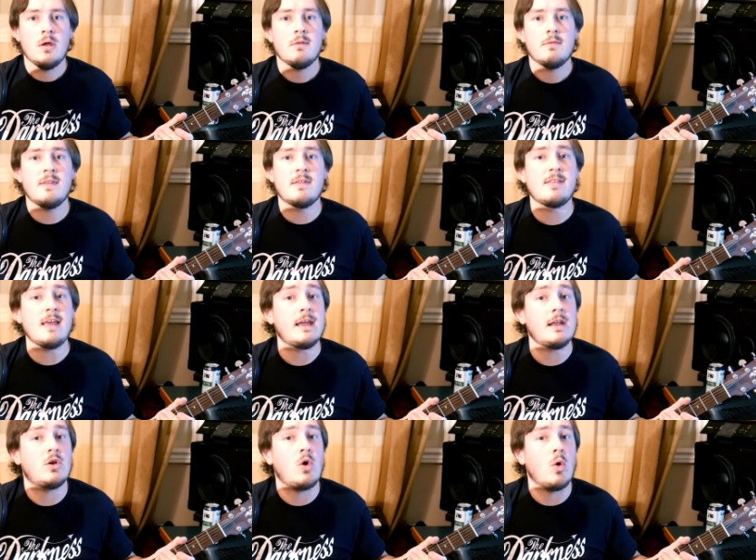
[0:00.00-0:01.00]
The
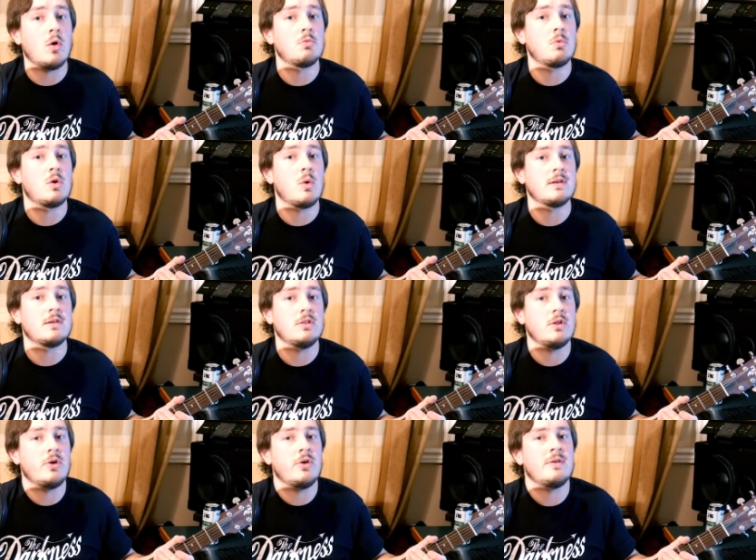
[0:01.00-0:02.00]
second chord we're going to
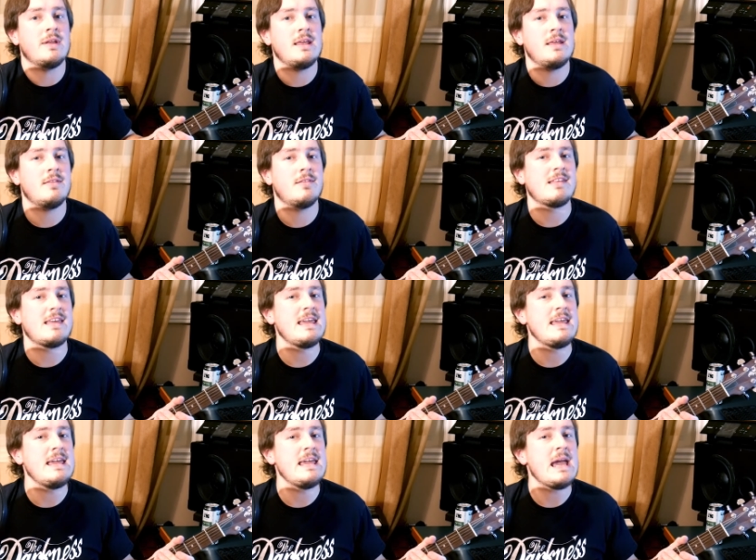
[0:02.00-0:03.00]
learn is
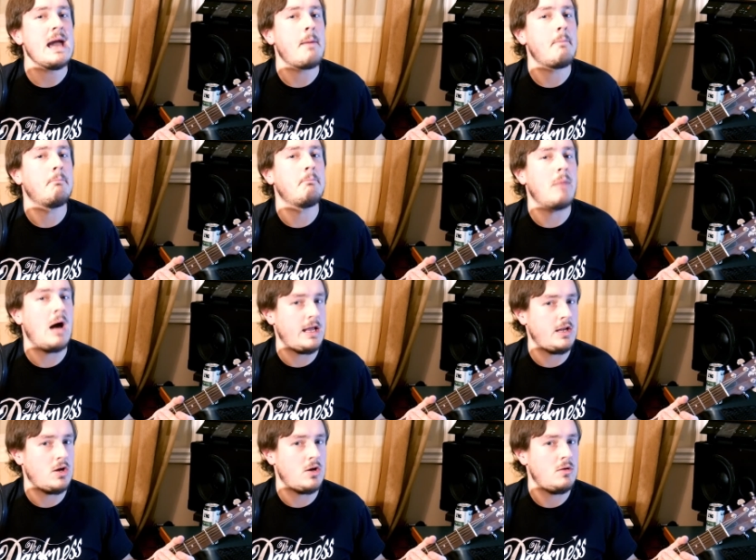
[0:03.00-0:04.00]
E
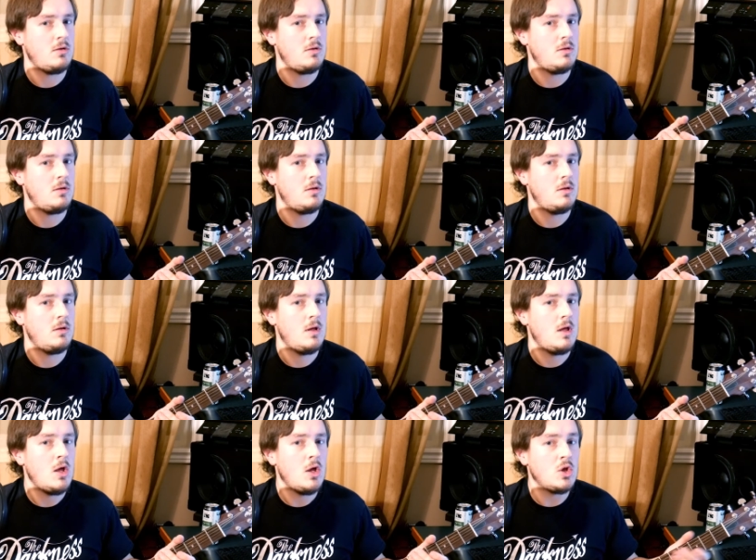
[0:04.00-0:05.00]
minor.
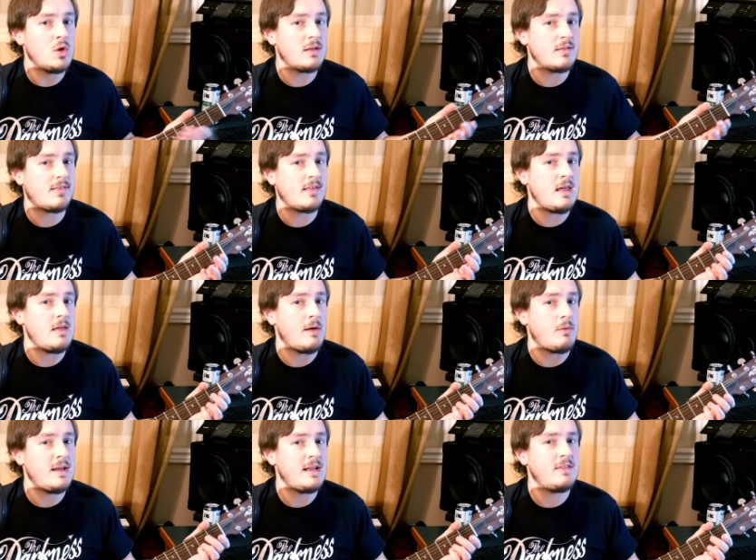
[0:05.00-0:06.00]
You can see
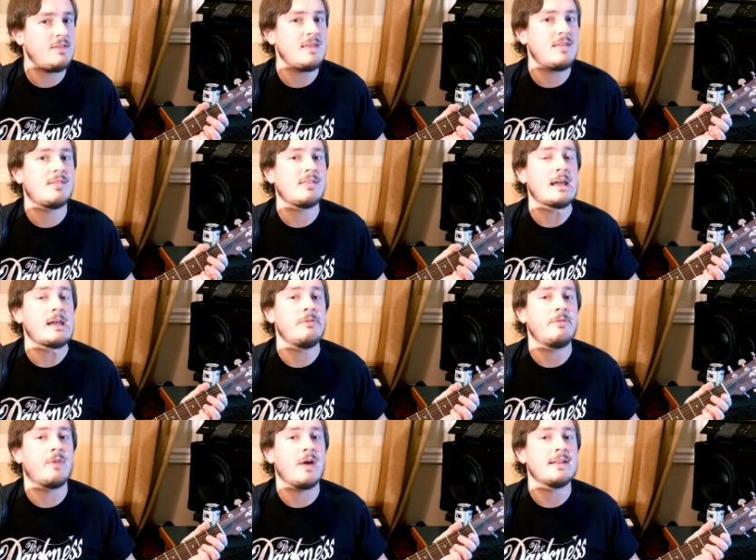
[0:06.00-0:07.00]
that we need the 2nd
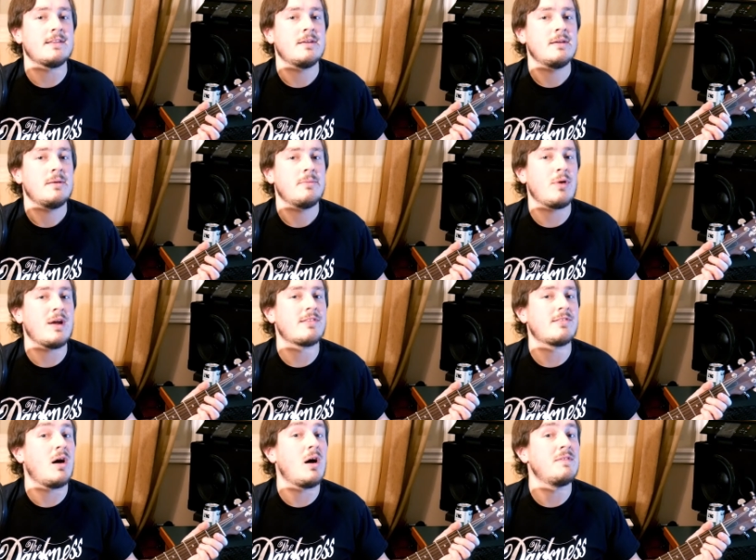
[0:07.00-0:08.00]
fret
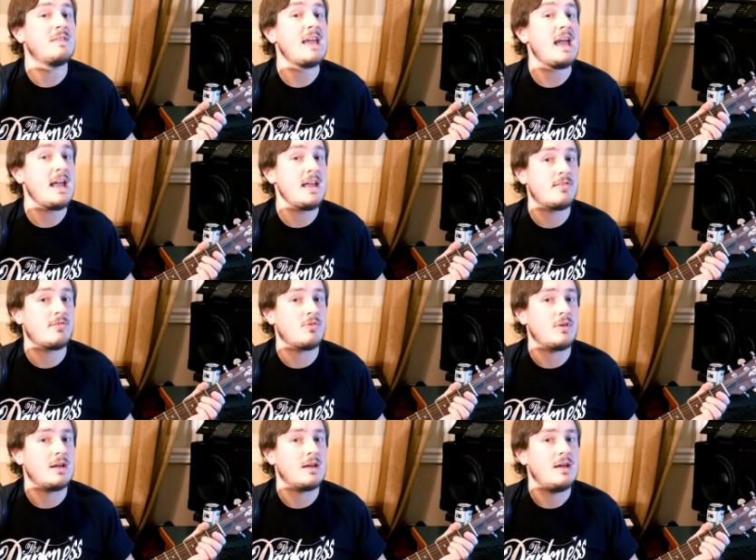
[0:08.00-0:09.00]
pressed on the A
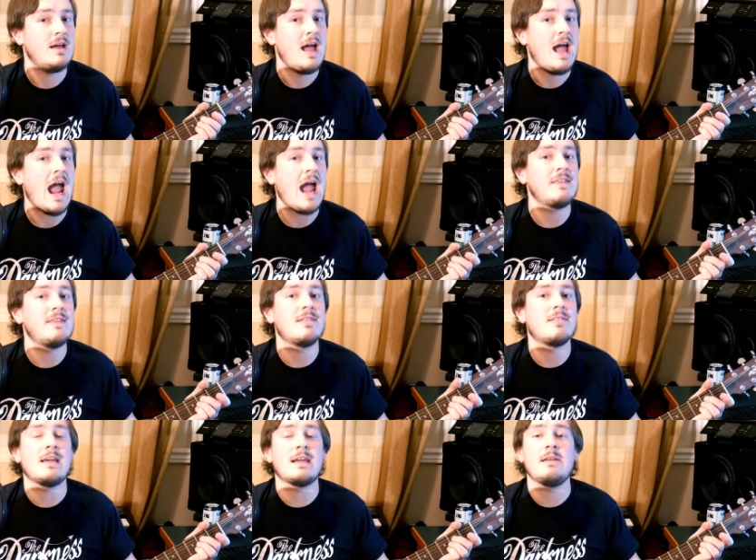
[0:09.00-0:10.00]
string and the
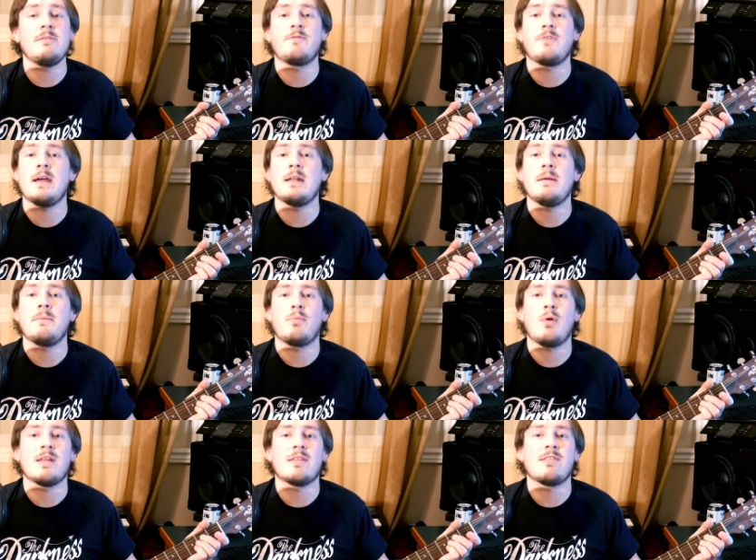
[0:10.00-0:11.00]
2nd fret
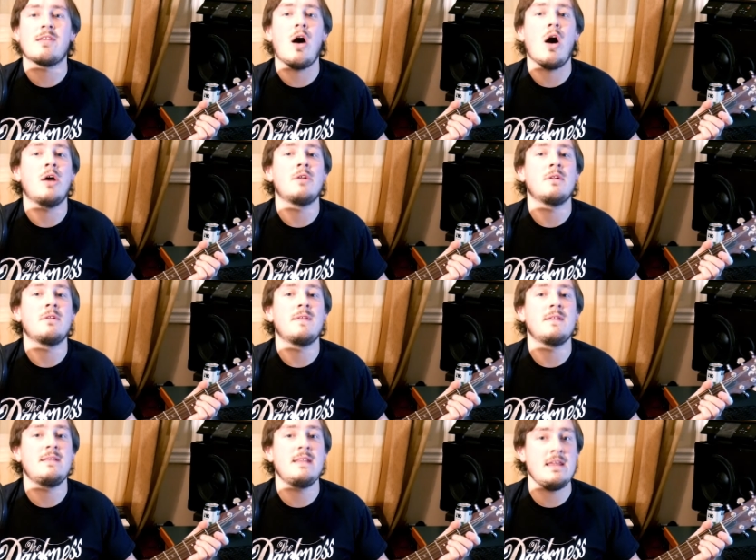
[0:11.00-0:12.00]
pressed on the
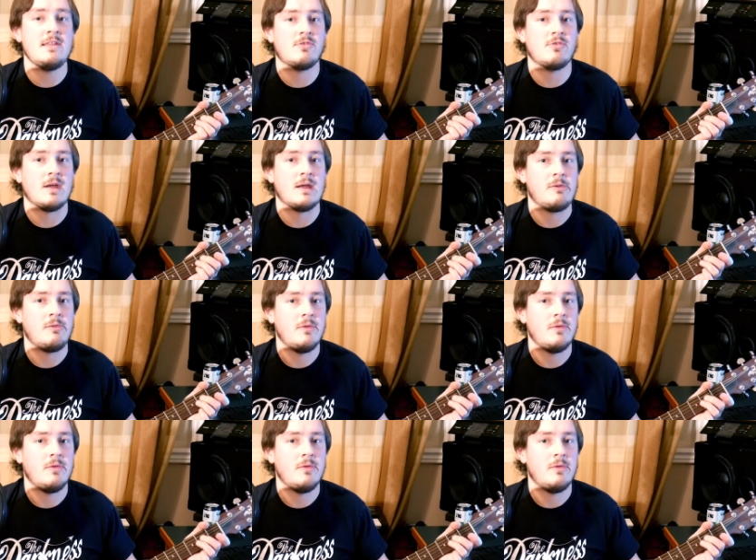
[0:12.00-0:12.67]
D string.